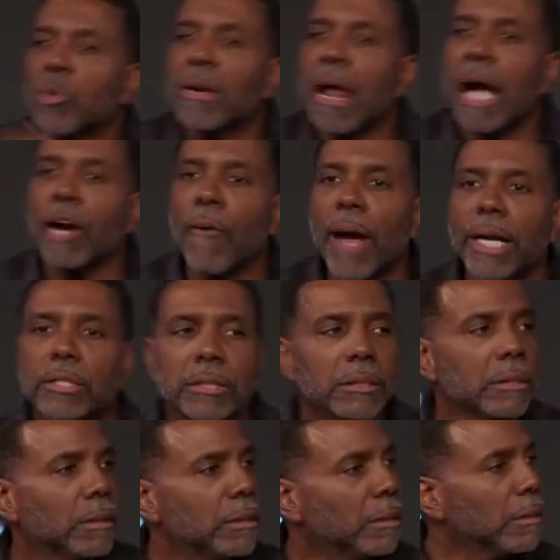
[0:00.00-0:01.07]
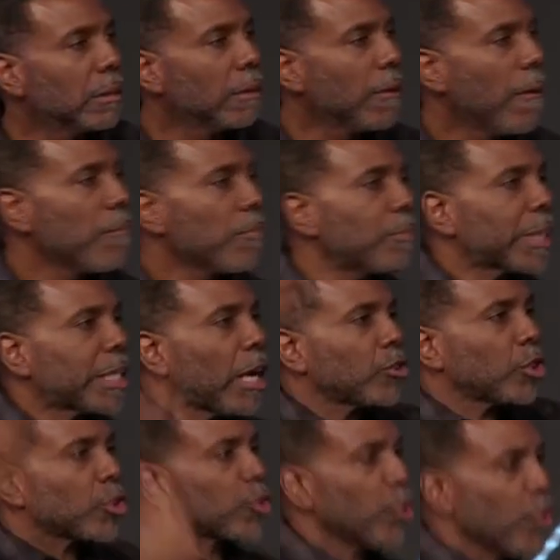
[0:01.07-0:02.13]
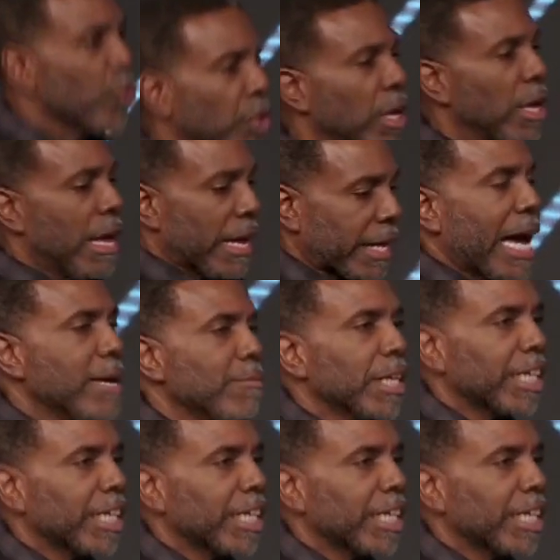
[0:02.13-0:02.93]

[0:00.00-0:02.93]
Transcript: without grace. Because the truth came